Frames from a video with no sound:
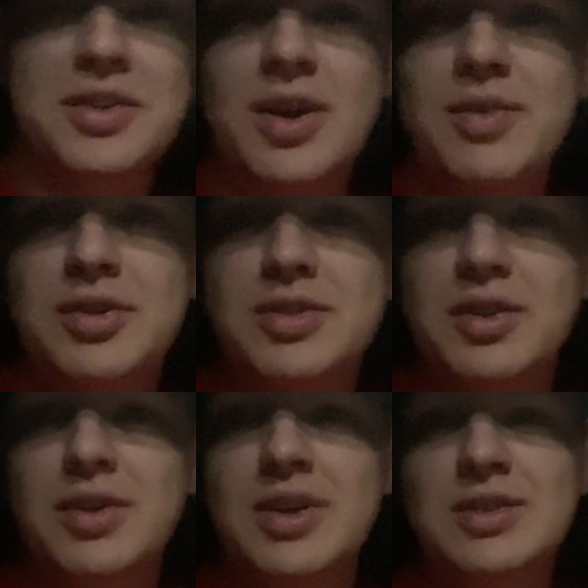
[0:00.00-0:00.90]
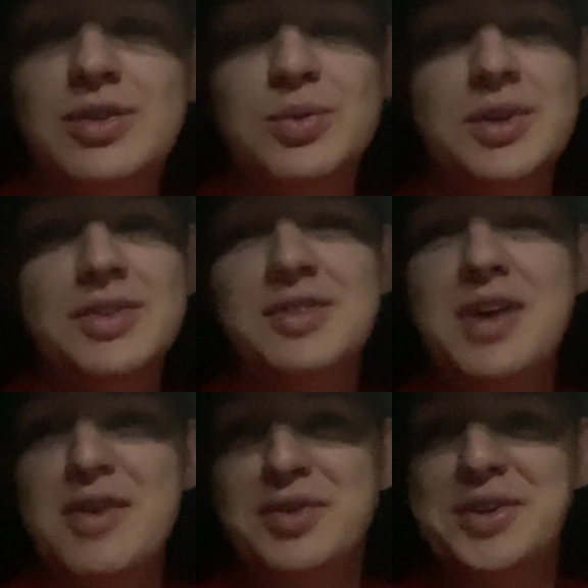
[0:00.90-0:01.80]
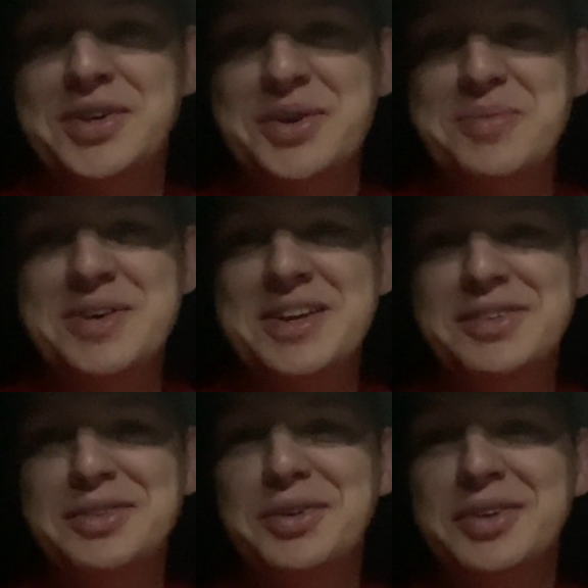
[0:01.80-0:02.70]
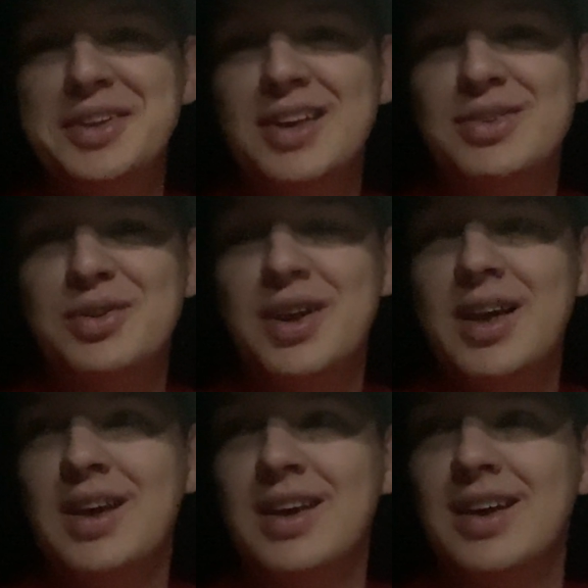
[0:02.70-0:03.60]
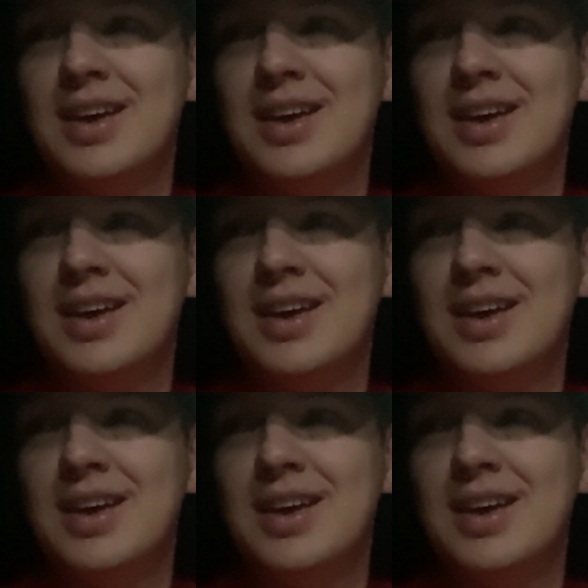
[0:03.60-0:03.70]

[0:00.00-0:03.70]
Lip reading: top for sunrise. This one's definitely gonna be easier than yesterday.